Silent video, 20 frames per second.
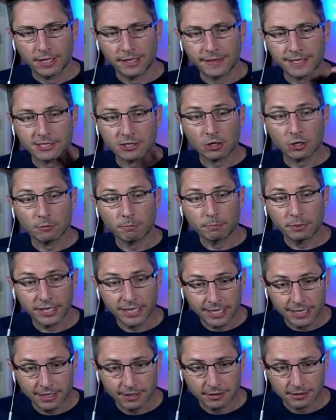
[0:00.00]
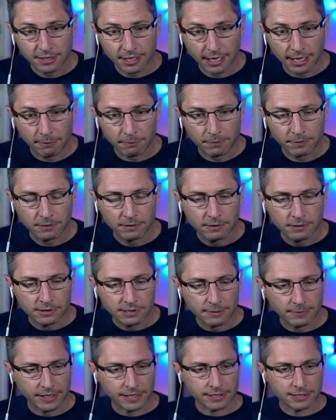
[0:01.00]
And that's called P-type
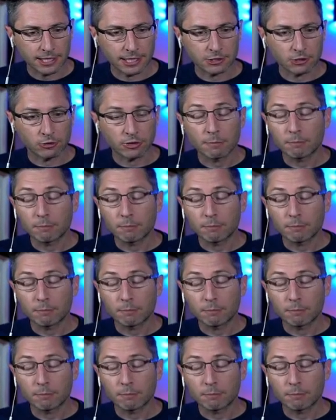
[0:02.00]
semiconductor.